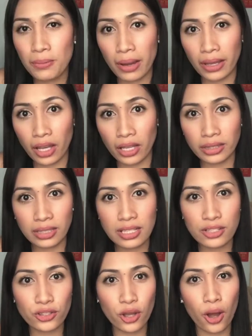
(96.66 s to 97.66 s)
My auntie
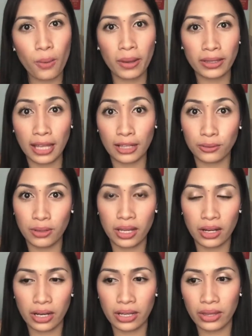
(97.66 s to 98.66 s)
saw my tattoo
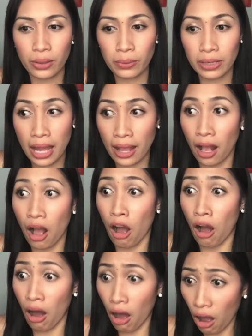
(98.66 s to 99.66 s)
here and they were like,
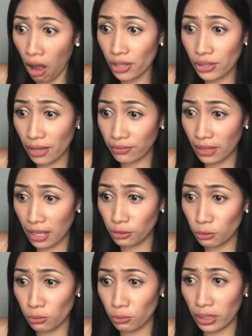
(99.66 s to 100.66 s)
oh, you have
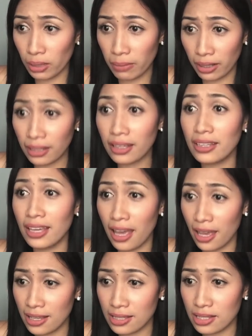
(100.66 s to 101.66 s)
tattoo? And I'm like,
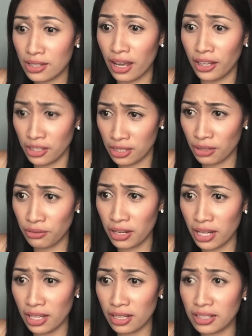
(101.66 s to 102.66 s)
yes. Is it
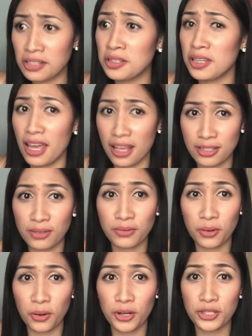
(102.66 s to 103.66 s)
real? Because yes, of
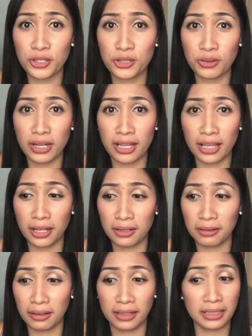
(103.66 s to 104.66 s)
course, it's real. And
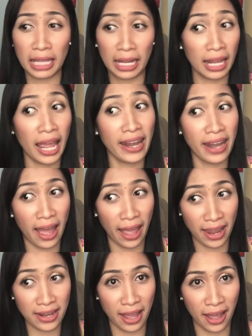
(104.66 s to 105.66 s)
hindi, henna.
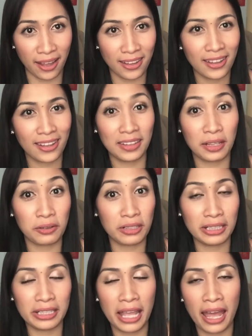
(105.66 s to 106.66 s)
They
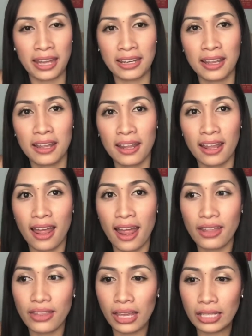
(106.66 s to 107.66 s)
real yan.
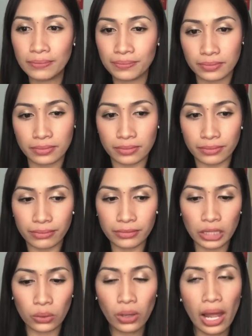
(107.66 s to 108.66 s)
And then,
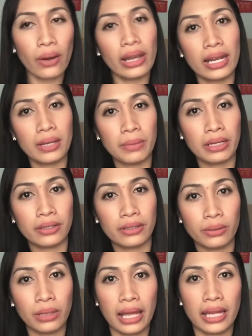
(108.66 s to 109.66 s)
wala namang